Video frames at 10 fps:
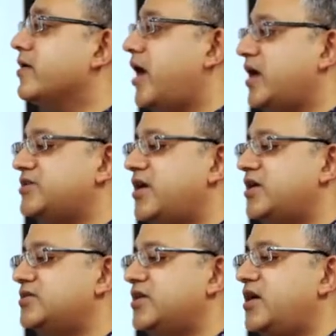
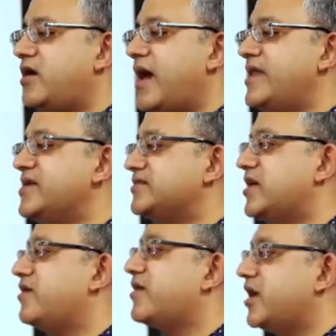Raja and his
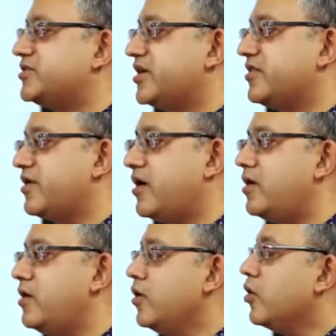son
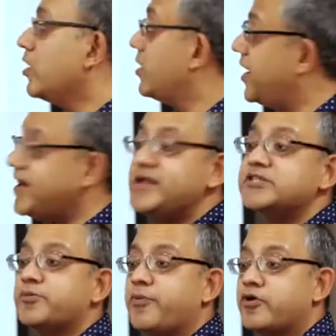Rajendra greatly
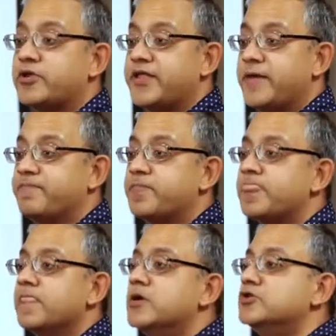supported them.
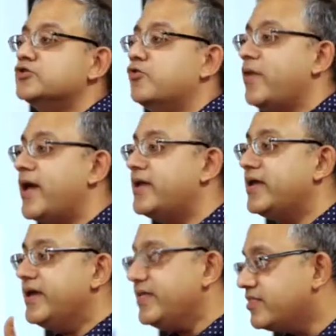So when
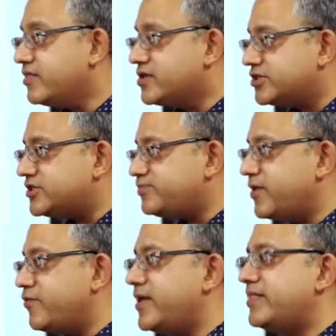just
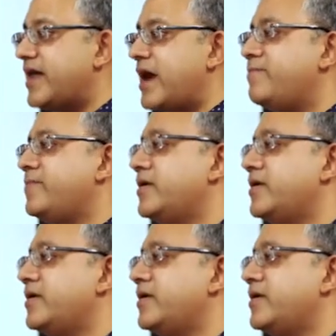between that